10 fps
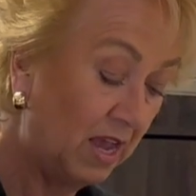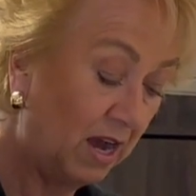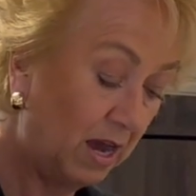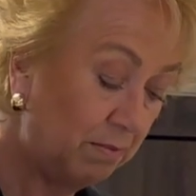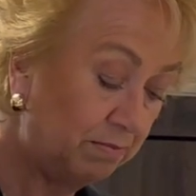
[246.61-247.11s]

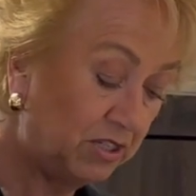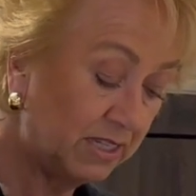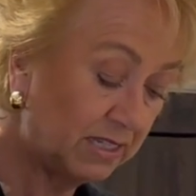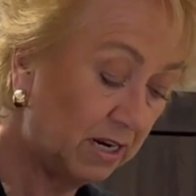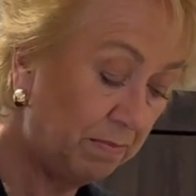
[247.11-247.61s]
I'm just
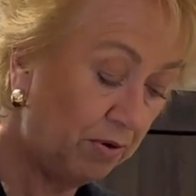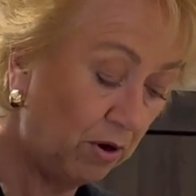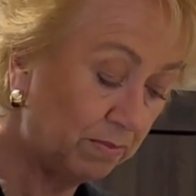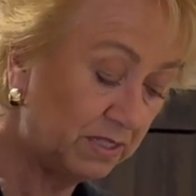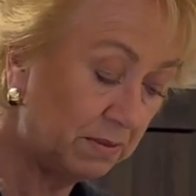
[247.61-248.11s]
going to
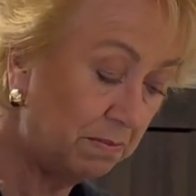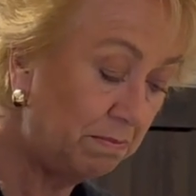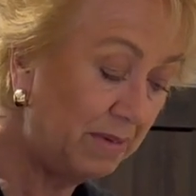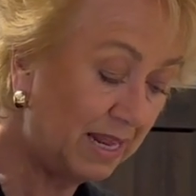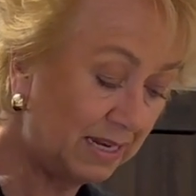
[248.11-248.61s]
pop some
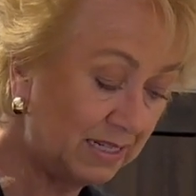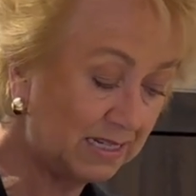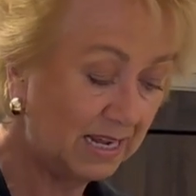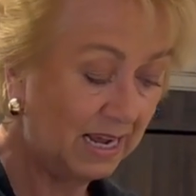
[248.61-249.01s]
mint